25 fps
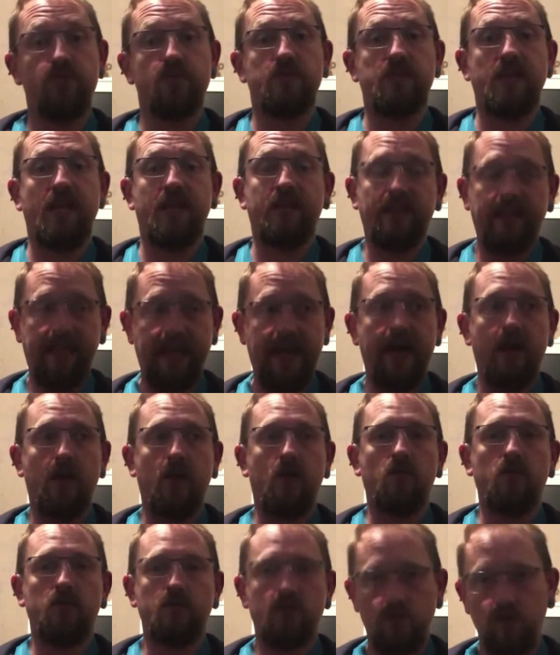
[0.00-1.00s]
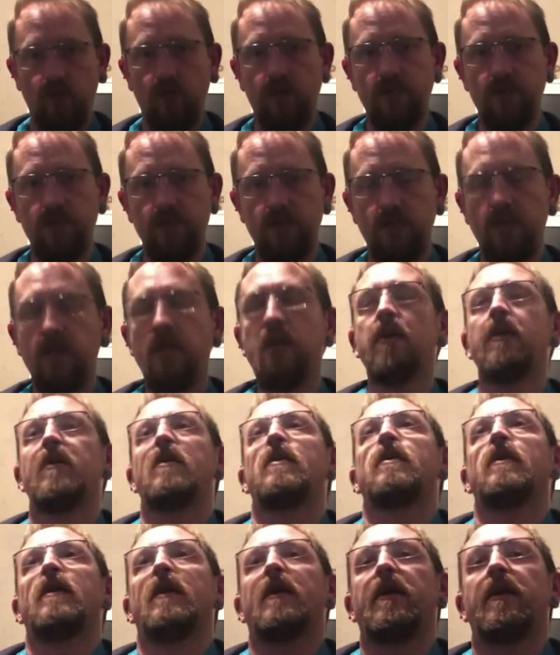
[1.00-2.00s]
and the cowl sorted,
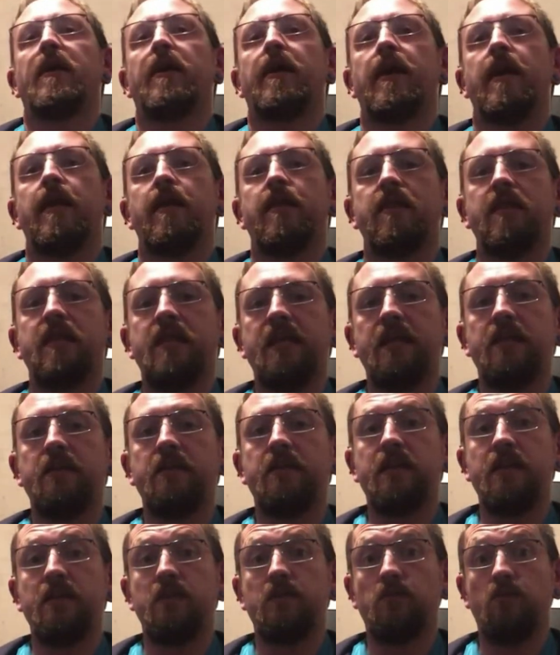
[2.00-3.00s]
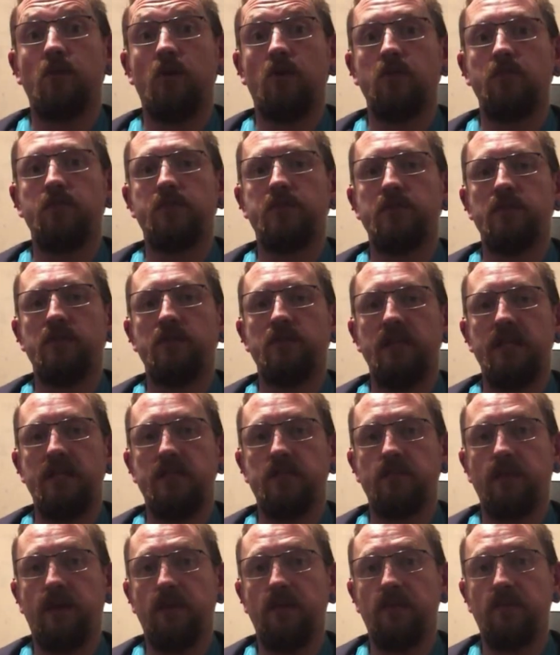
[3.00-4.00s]
and then get the robes next
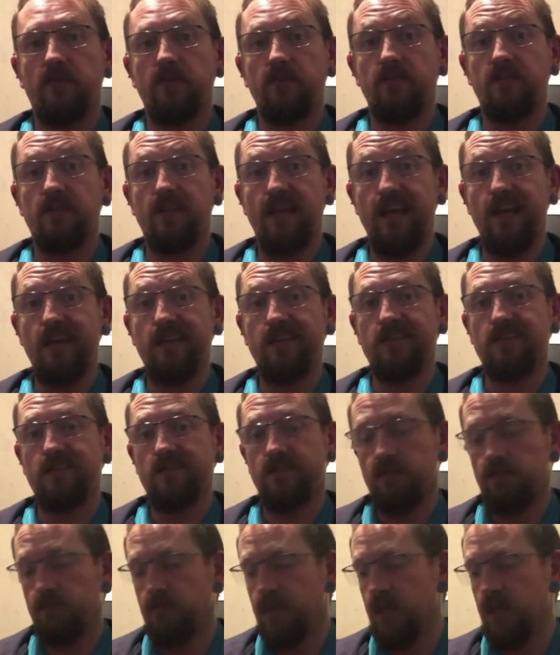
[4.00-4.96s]
month, because that's